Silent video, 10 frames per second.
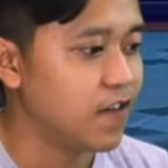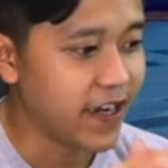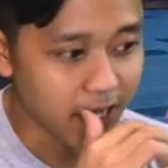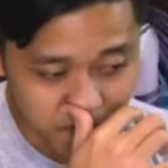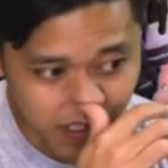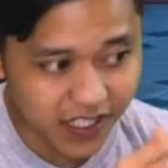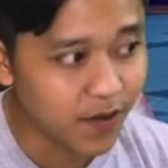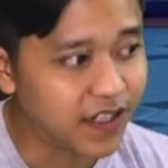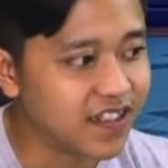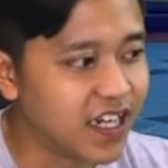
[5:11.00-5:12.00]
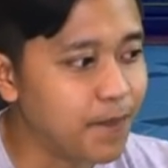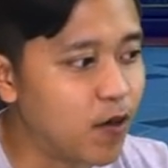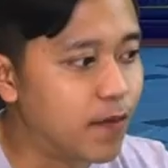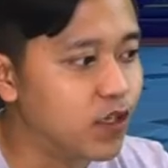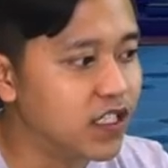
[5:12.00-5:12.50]
Alright, let me see if there's another
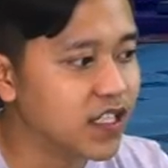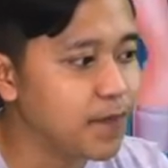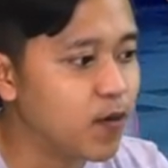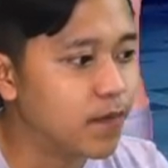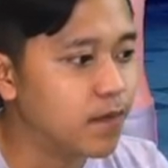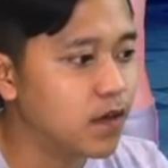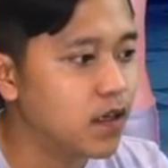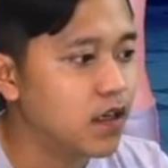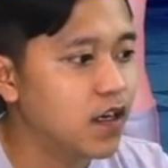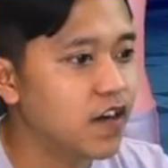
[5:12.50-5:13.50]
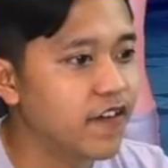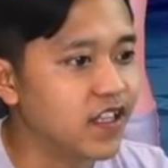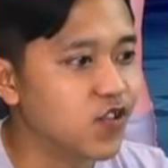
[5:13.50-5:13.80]
power-up. Oh, there's another power-up. Alright,